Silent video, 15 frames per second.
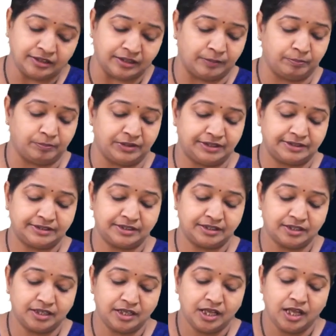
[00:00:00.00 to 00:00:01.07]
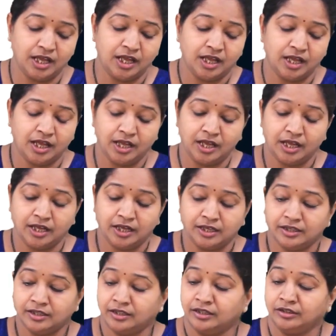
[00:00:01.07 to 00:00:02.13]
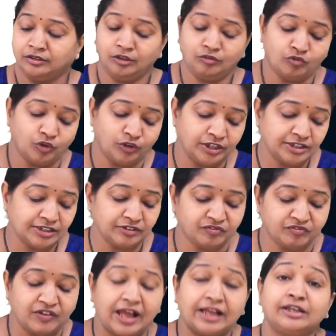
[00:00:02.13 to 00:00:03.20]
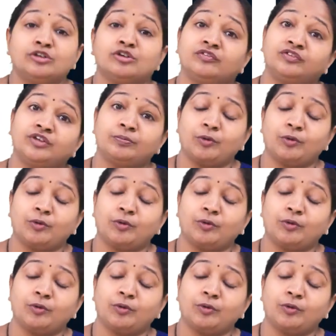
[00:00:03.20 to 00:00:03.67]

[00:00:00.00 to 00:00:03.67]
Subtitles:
numbers. Now what is the value of the